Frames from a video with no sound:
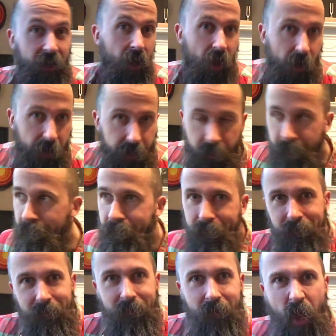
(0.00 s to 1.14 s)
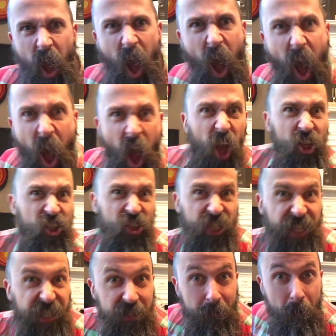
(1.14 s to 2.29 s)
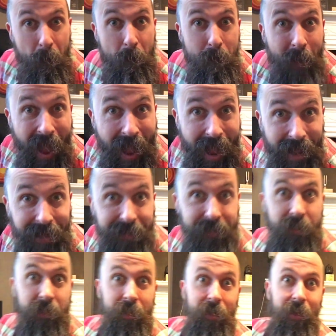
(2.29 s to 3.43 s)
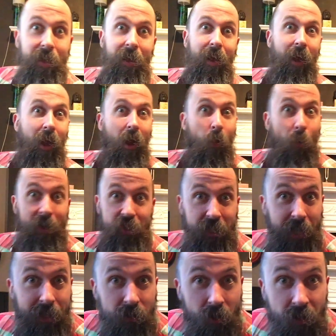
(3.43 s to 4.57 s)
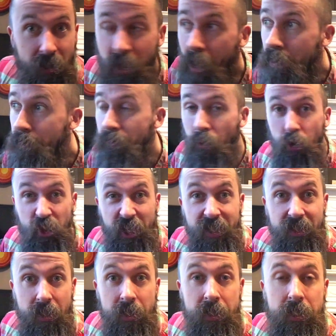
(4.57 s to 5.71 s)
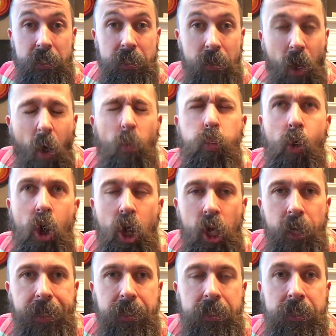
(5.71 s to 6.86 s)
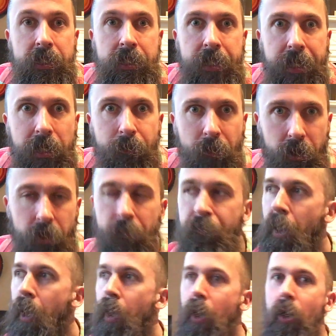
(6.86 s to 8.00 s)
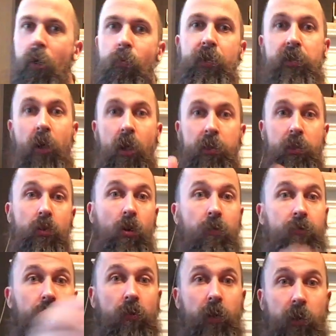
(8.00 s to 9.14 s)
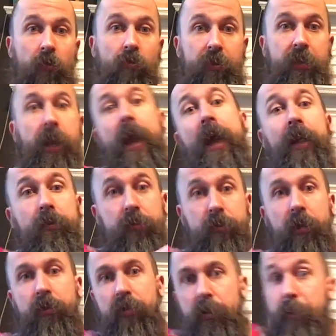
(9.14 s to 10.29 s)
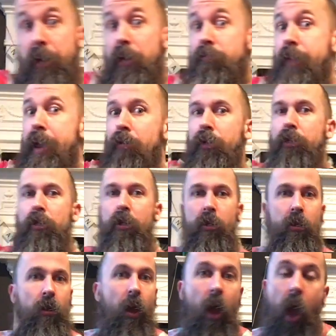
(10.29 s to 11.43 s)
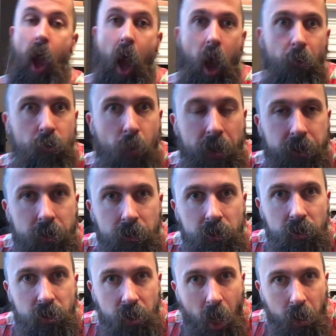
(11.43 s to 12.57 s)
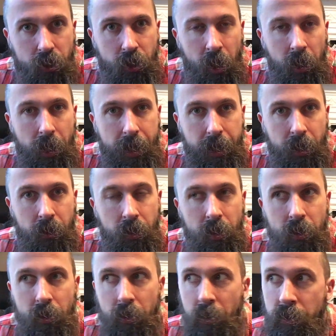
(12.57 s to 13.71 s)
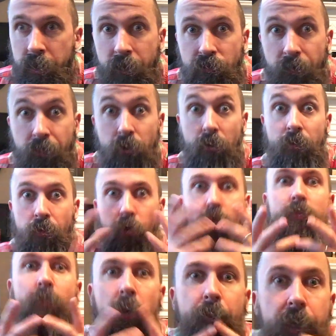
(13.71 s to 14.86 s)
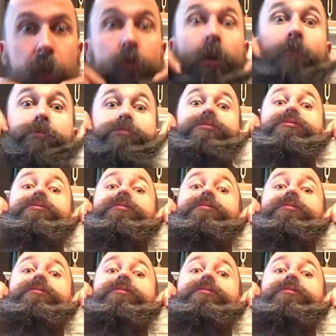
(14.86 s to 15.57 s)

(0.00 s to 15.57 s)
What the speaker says: and I, she's mad. When she gets on the dance floor, she's a whirling demon. We started off sort of like crossing hands and spinning around each other, and we went at such a lick. The centrifugal force, my beard was like, woo!